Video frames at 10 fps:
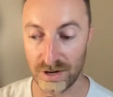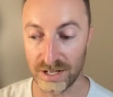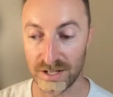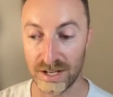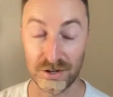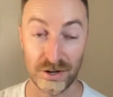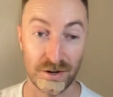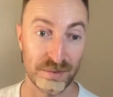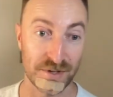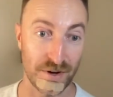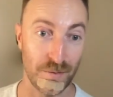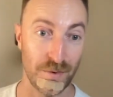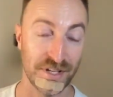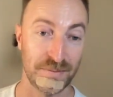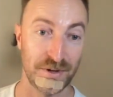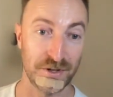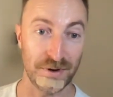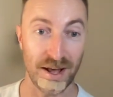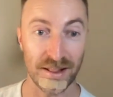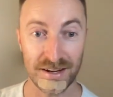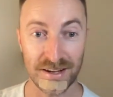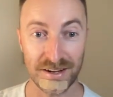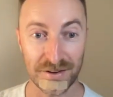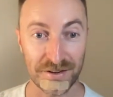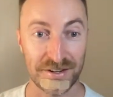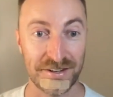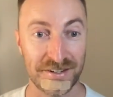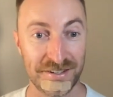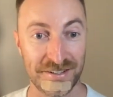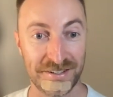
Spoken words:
And in terms of what, spirituality or?